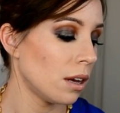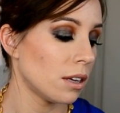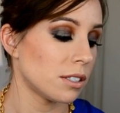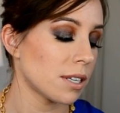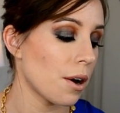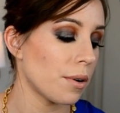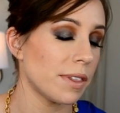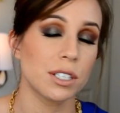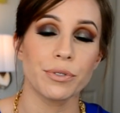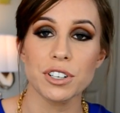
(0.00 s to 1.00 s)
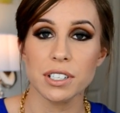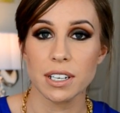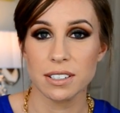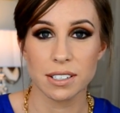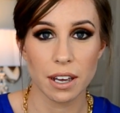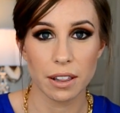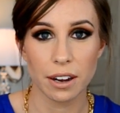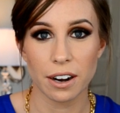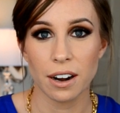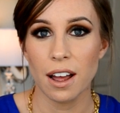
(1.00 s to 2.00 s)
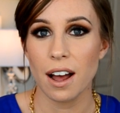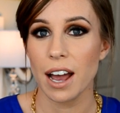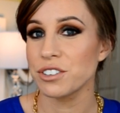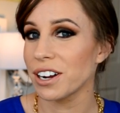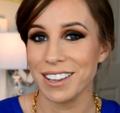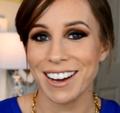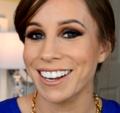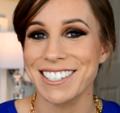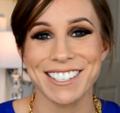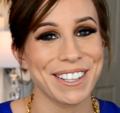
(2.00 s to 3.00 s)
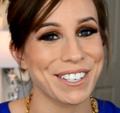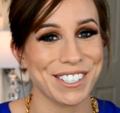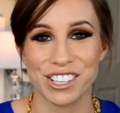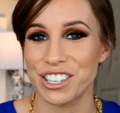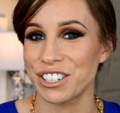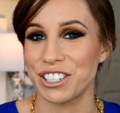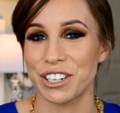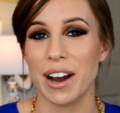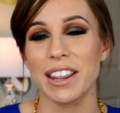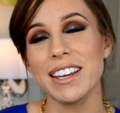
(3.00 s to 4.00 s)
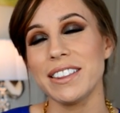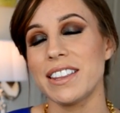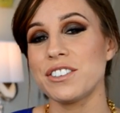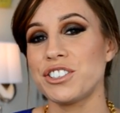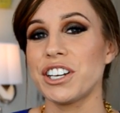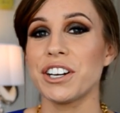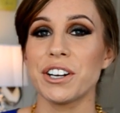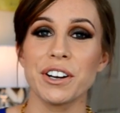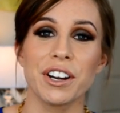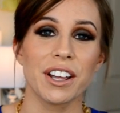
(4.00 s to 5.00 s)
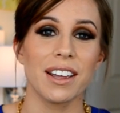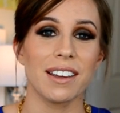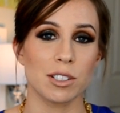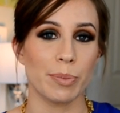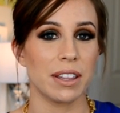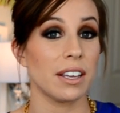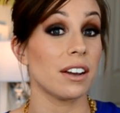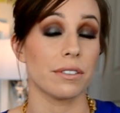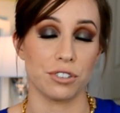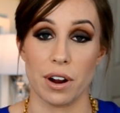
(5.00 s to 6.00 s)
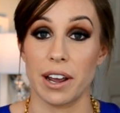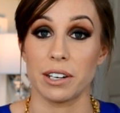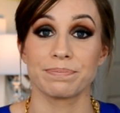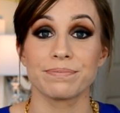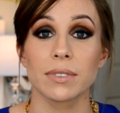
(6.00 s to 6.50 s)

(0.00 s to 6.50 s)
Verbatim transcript: So this first concealer, I tried a lot of concealers this year too. I think this year has been the year of trying.